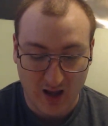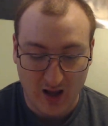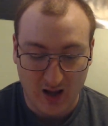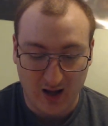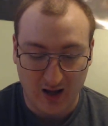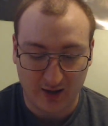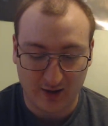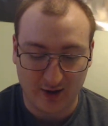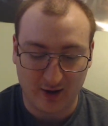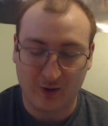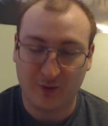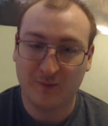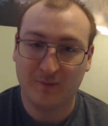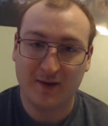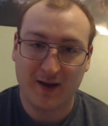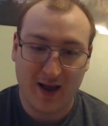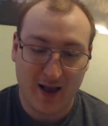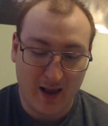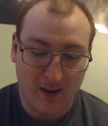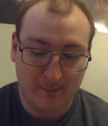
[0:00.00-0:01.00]
Hello,
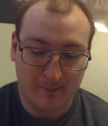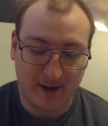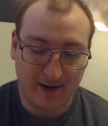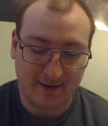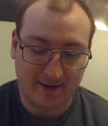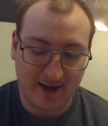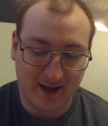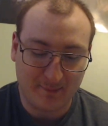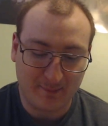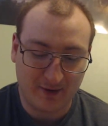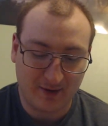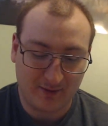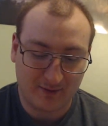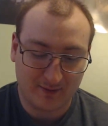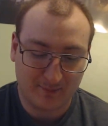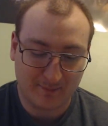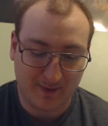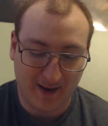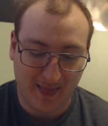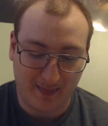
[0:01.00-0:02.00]
my name uh,
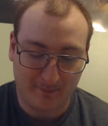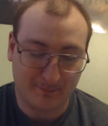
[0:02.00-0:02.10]
my